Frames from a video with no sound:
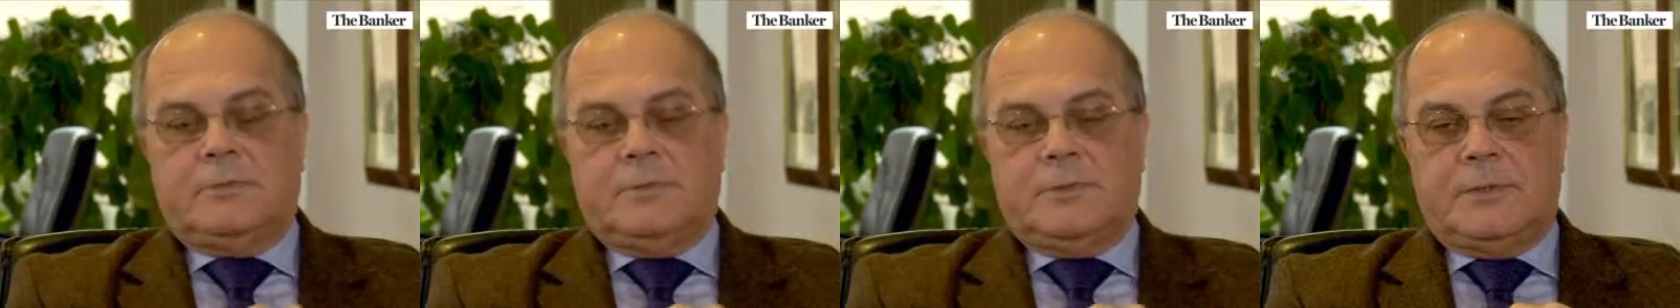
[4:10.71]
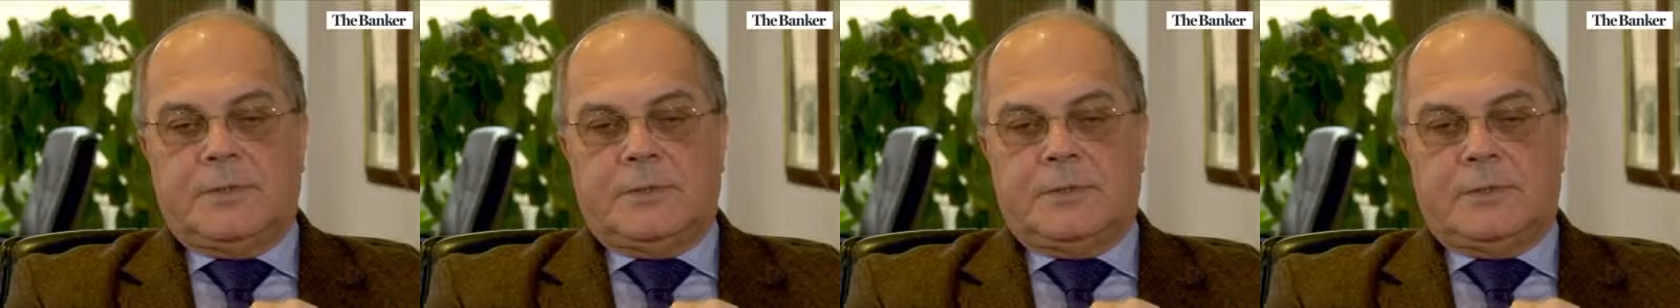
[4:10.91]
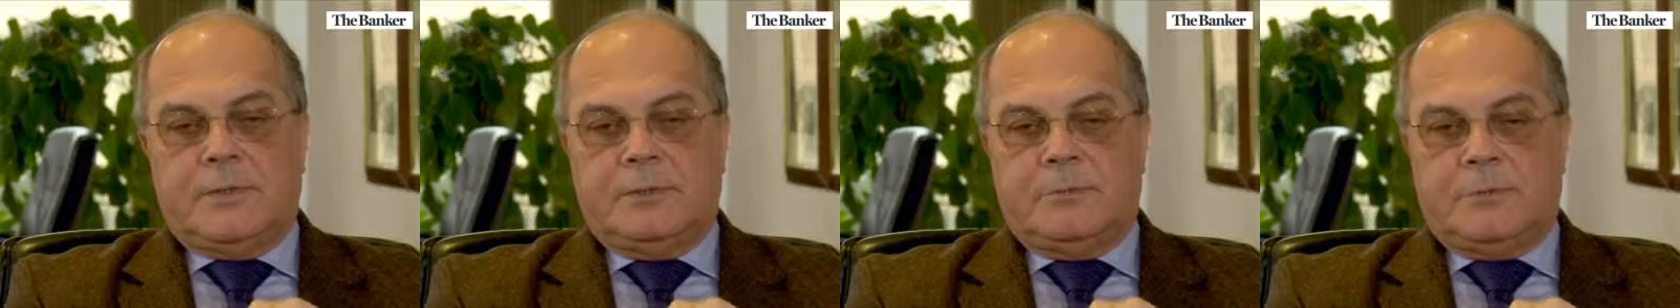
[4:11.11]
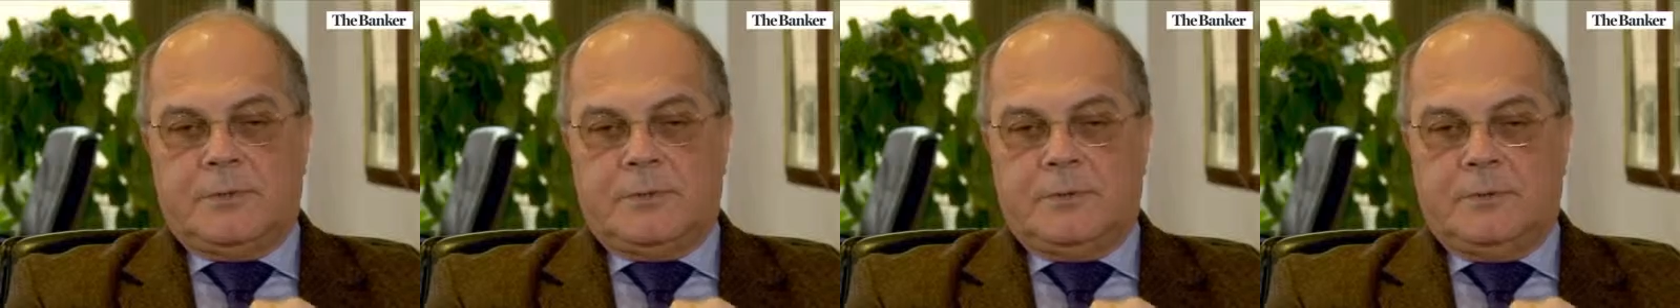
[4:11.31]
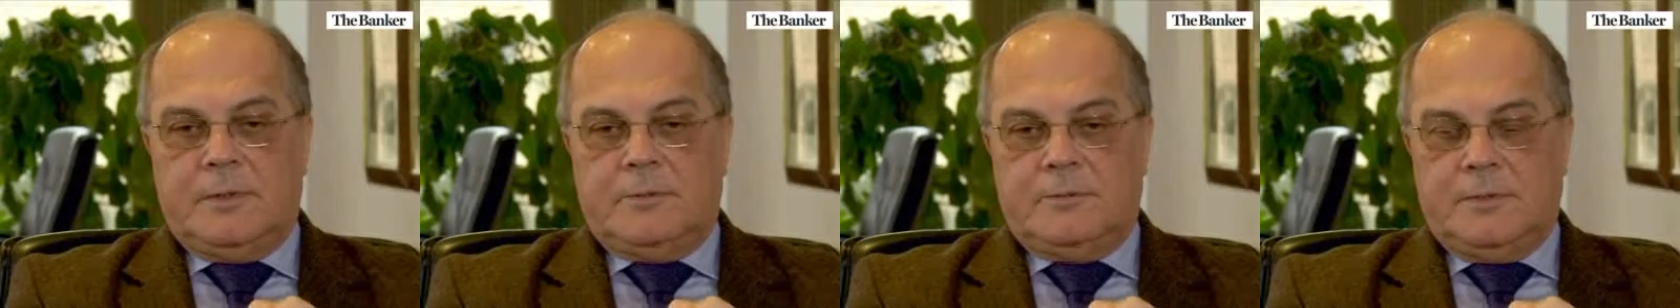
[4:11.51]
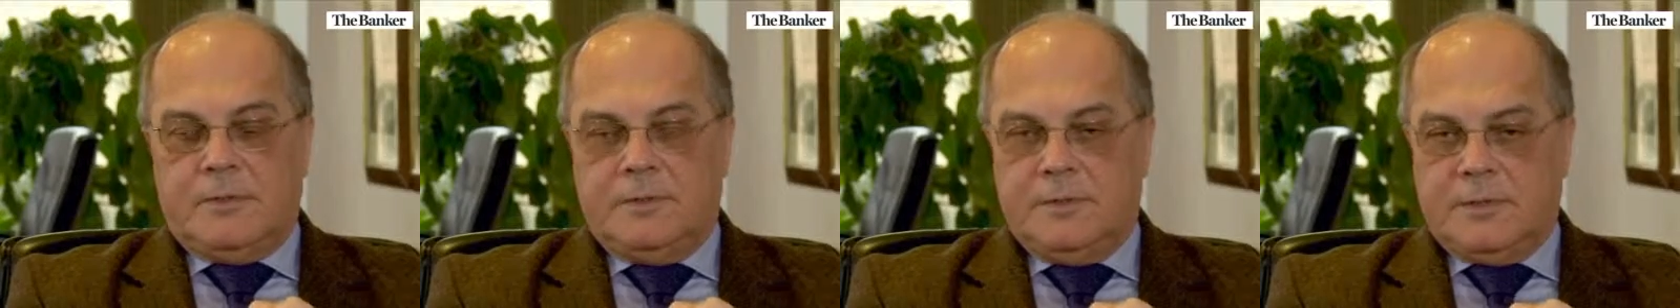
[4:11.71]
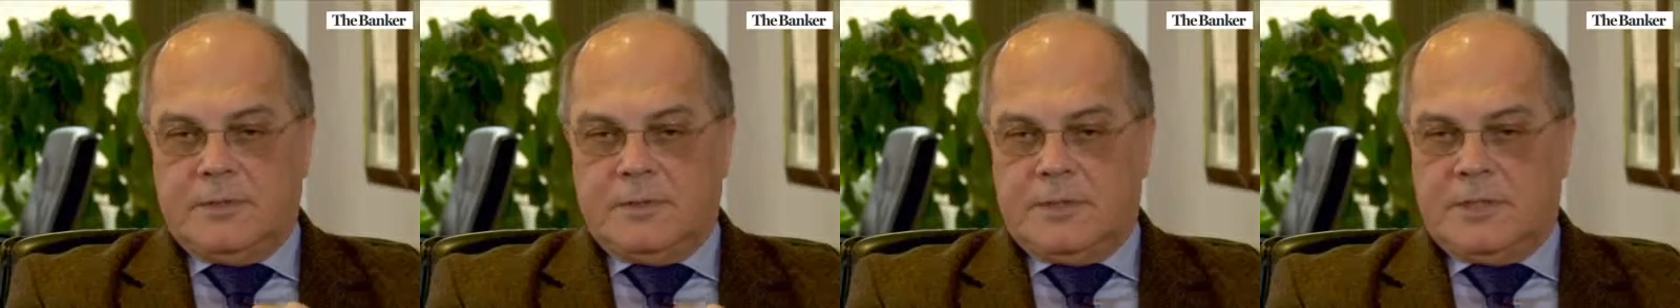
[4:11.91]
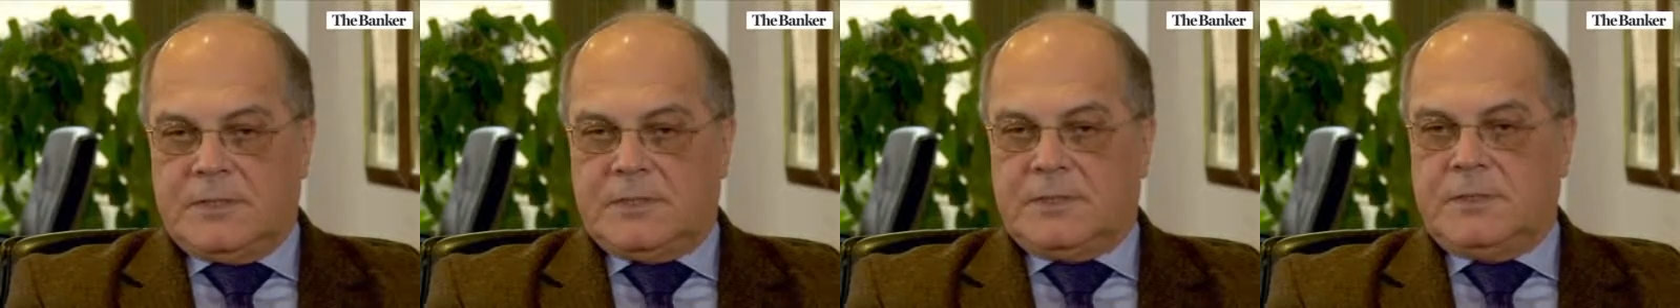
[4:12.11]
For example, we have a good
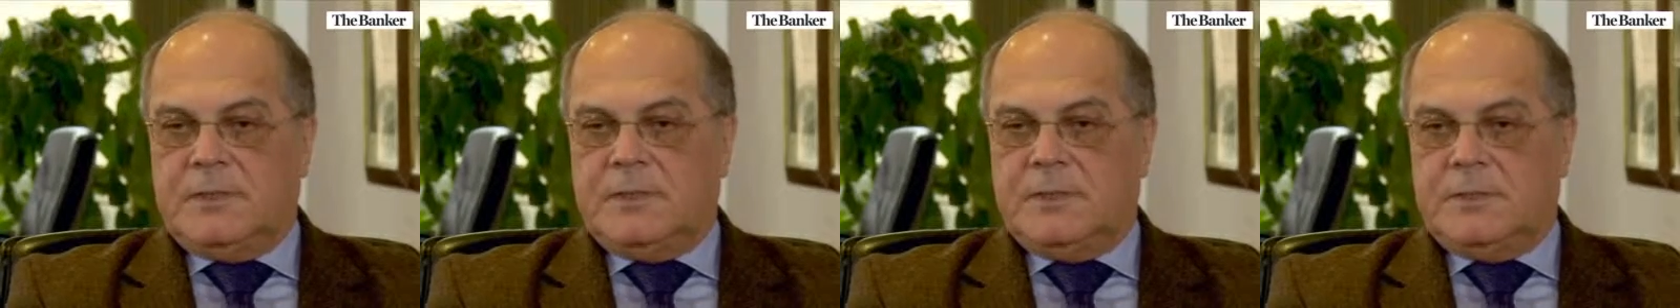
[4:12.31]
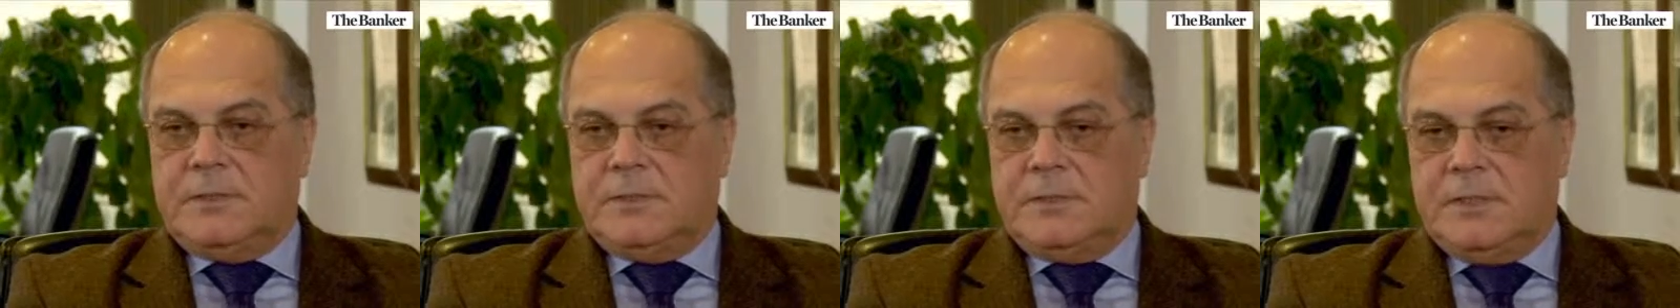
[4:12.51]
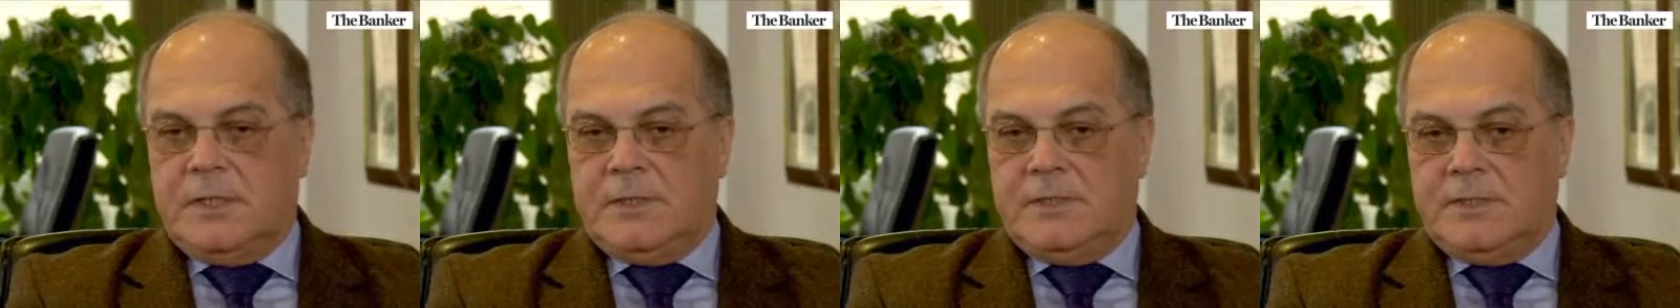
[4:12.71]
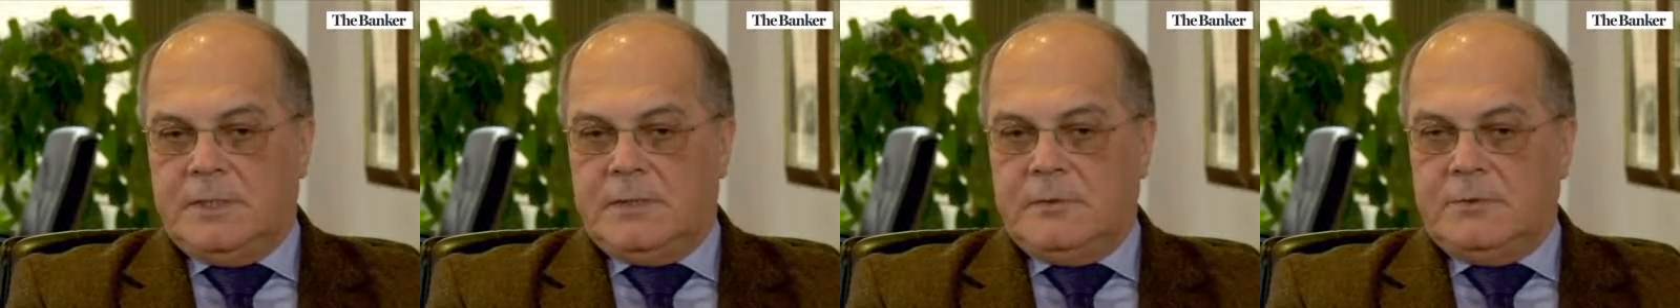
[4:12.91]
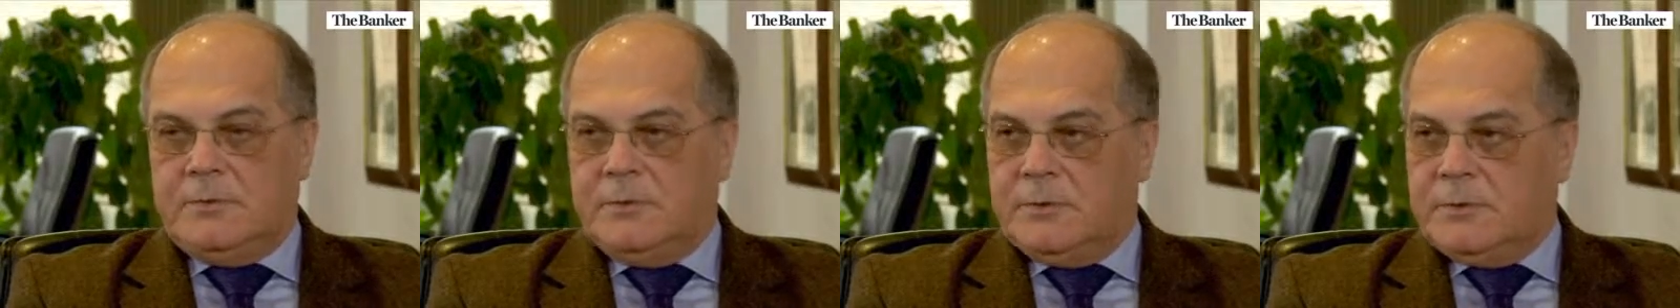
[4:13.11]
trust legislation